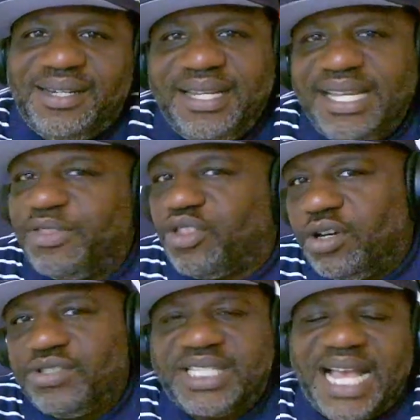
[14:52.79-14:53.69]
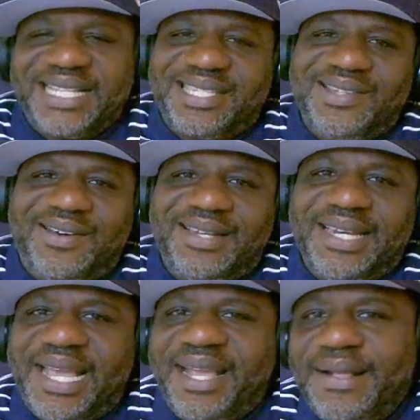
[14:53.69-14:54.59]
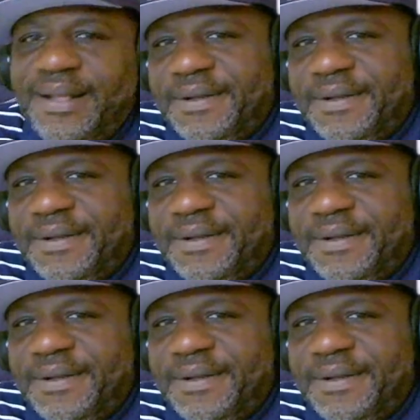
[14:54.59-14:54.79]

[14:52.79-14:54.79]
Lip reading: He can throw shots and all of that.